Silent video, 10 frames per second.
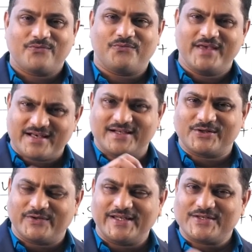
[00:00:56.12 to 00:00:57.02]
we are
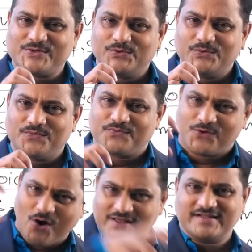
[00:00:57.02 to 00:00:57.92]
going to
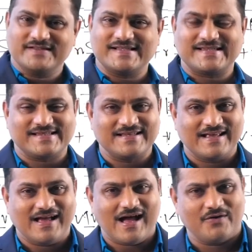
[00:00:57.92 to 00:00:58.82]
focus
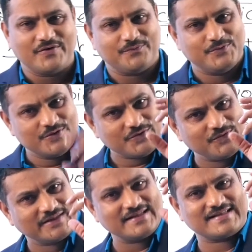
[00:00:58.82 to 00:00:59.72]
on a
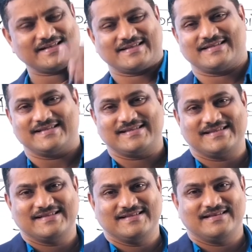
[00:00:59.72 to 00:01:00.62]
beautiful
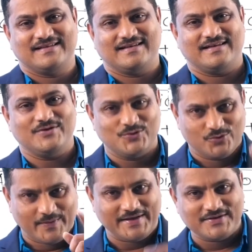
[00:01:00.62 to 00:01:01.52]
constructions. You know
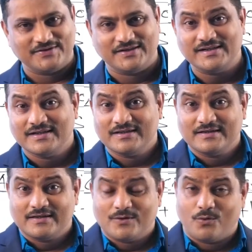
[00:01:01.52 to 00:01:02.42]
better,
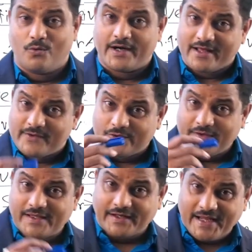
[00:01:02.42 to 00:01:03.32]
whatever
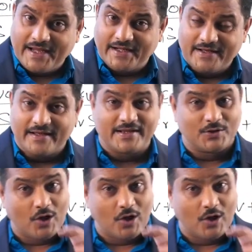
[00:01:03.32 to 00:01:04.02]
we read in the